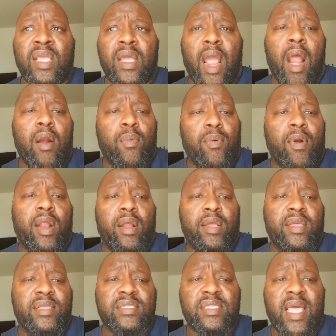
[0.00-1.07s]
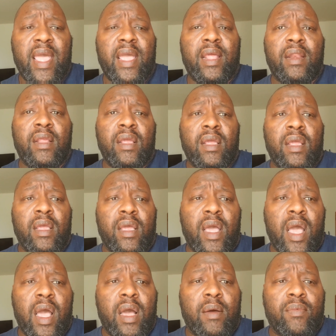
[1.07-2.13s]
Our prayer is that
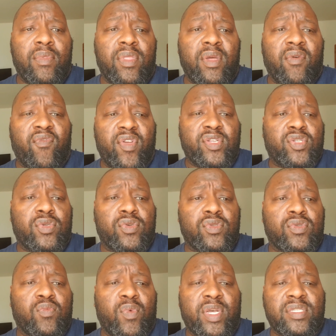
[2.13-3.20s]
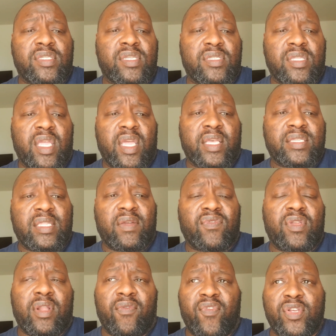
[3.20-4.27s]
the officials, once this thing is
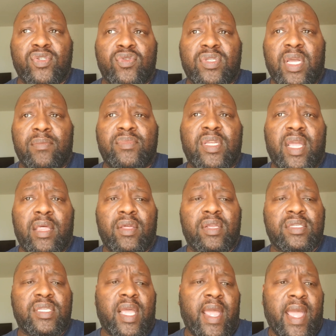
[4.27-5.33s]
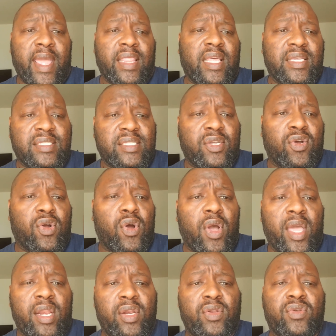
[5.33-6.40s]
lifted, the officials come together and say, hey, let's still go
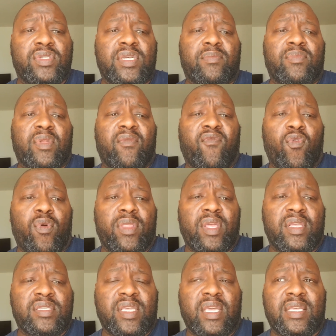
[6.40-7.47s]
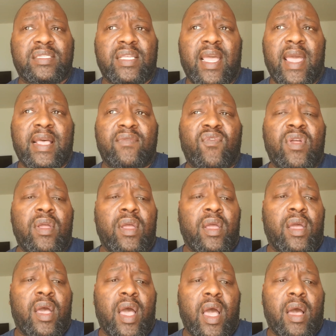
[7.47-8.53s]
ahead and do something for these kids that have
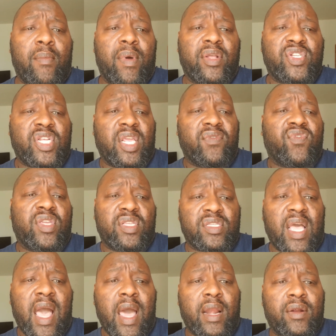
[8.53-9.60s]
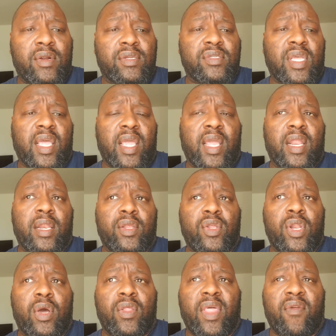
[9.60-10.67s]
achieved these honors, and
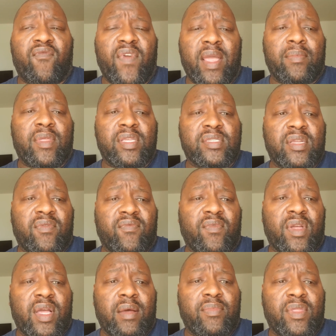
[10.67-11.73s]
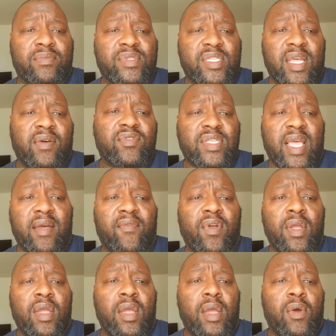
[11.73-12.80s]
their families and themselves have
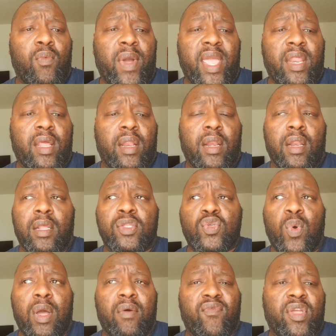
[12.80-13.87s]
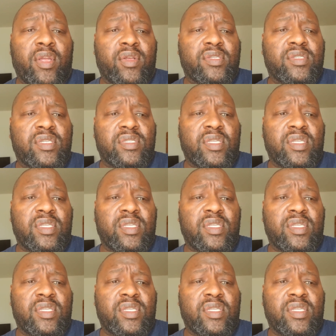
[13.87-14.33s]
waited 12 years